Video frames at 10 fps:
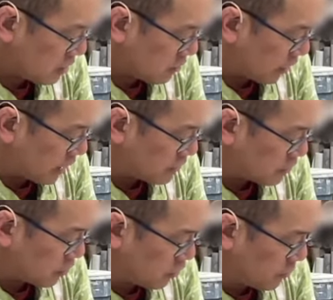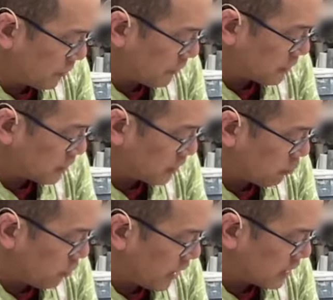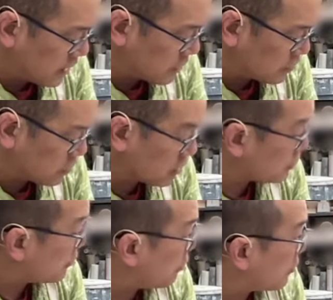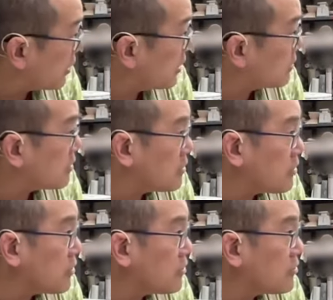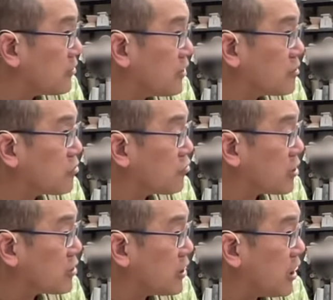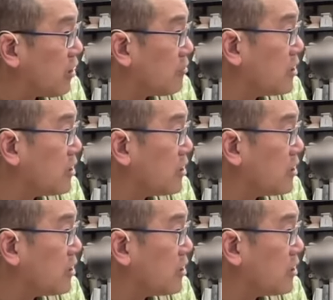right? So you're probably thinking, why can't you just throw it as a cylinder and stretch it out?